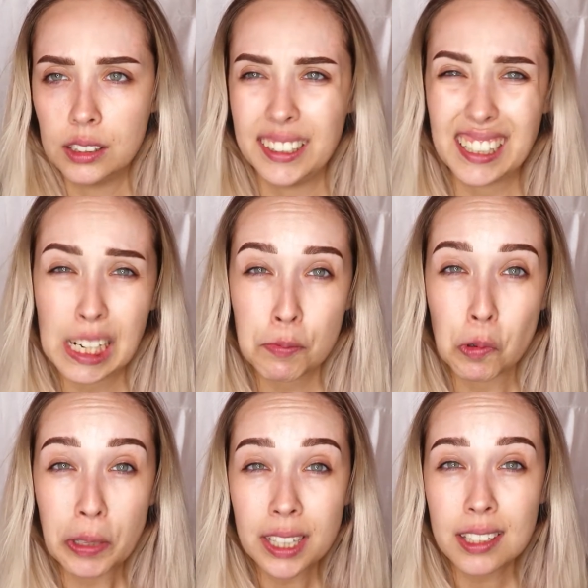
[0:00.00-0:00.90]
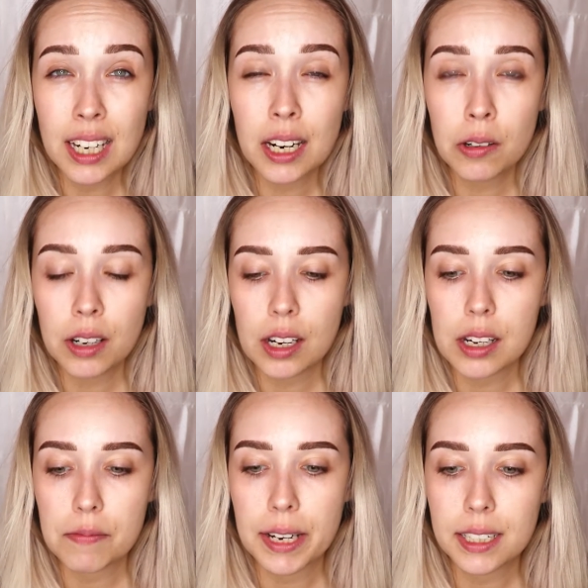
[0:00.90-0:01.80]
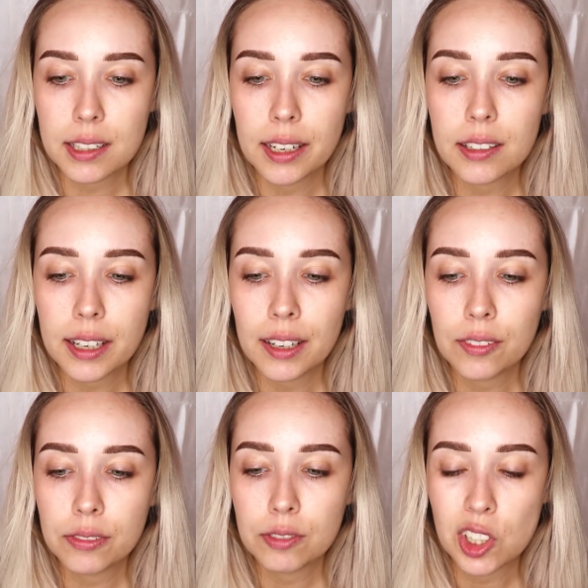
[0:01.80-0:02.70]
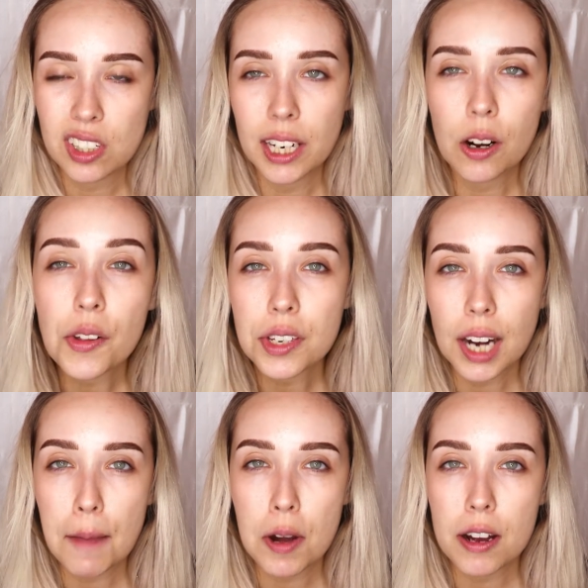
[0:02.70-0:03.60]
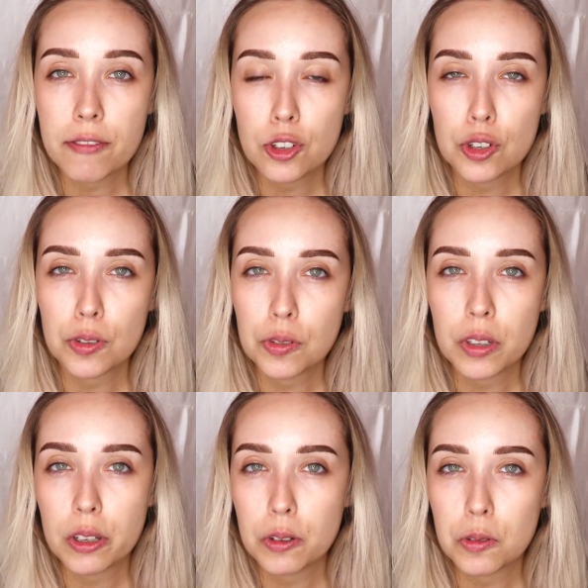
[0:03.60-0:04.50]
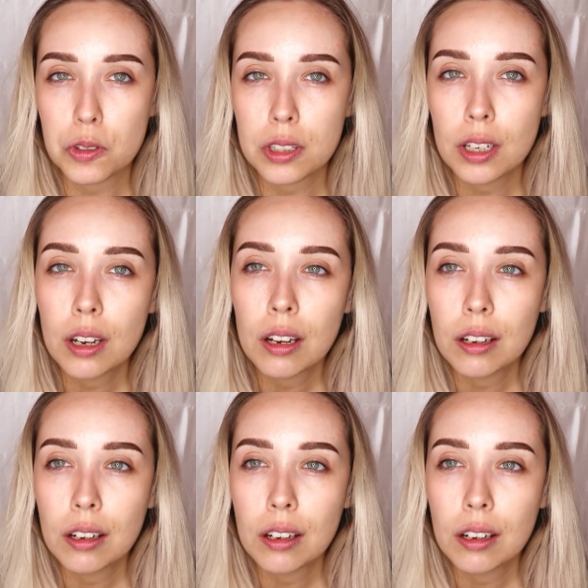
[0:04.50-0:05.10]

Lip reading: like a couple weeks now. I decided to kind of just take all the time off to use